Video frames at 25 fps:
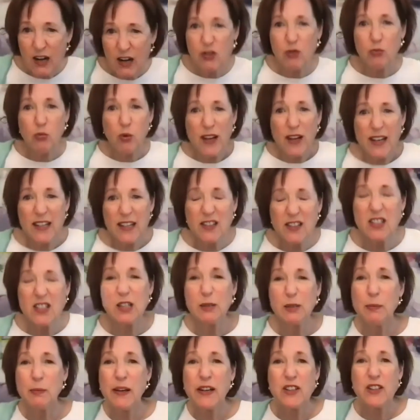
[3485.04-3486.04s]
The reason
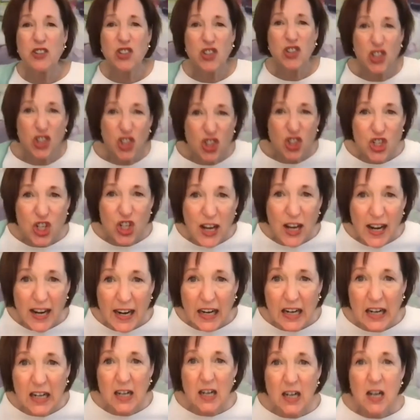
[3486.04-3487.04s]
is because the
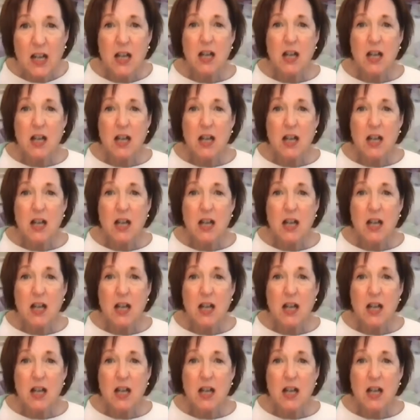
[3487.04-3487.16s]
chair